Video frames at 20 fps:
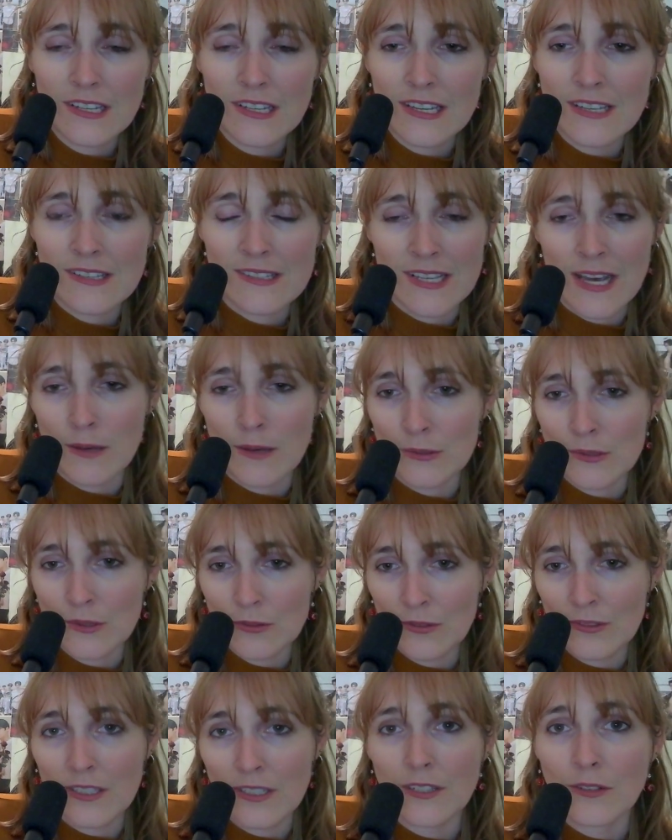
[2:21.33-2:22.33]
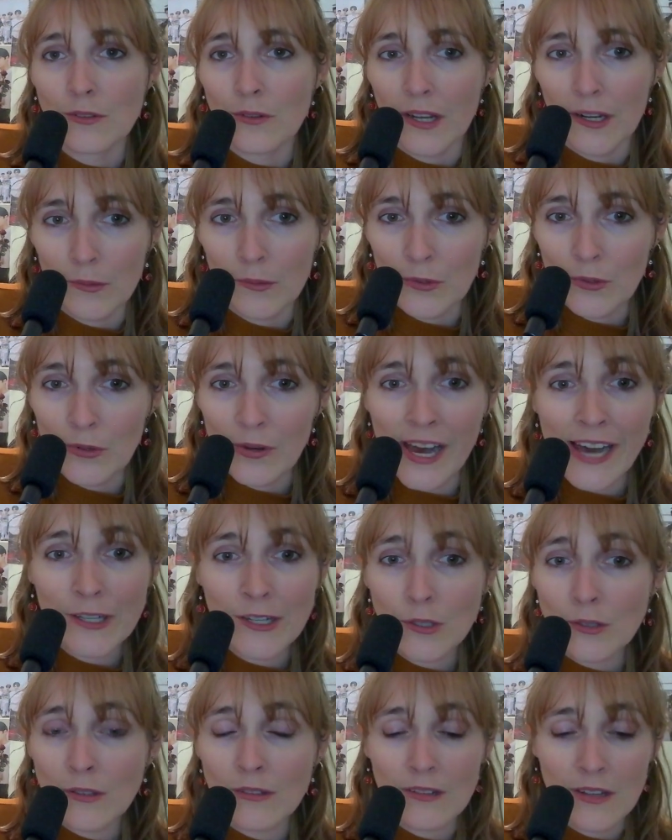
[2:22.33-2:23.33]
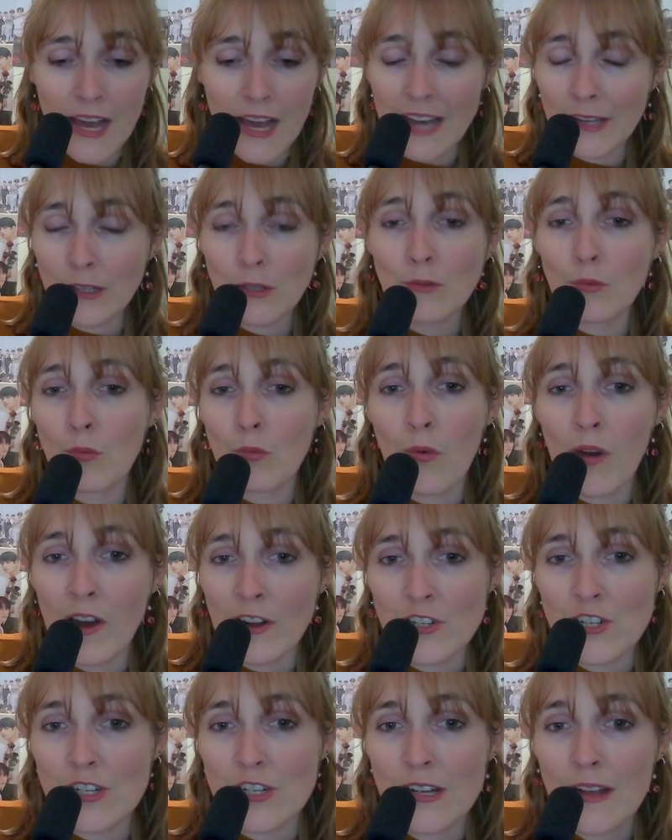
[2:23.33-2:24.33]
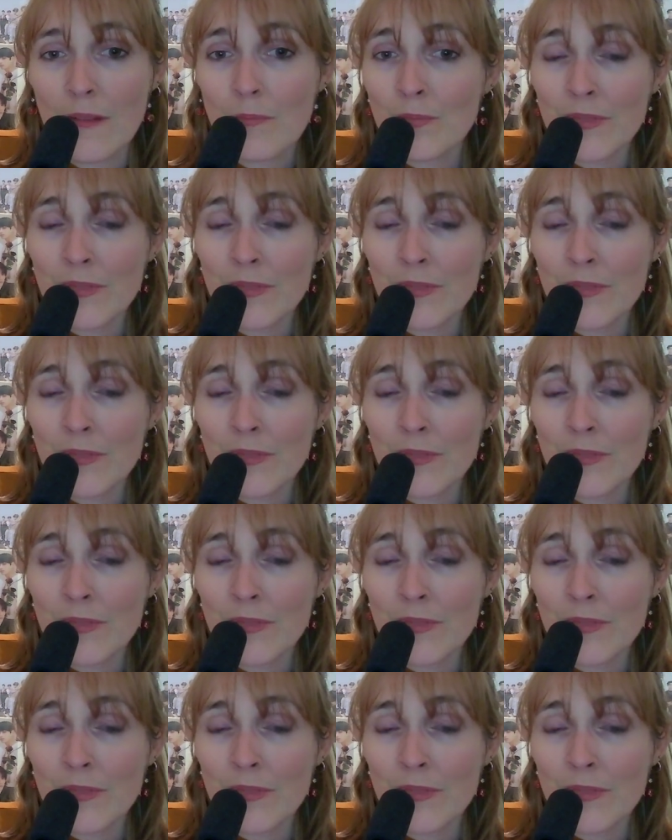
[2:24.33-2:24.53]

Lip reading: is absolutely incredible. I could watch.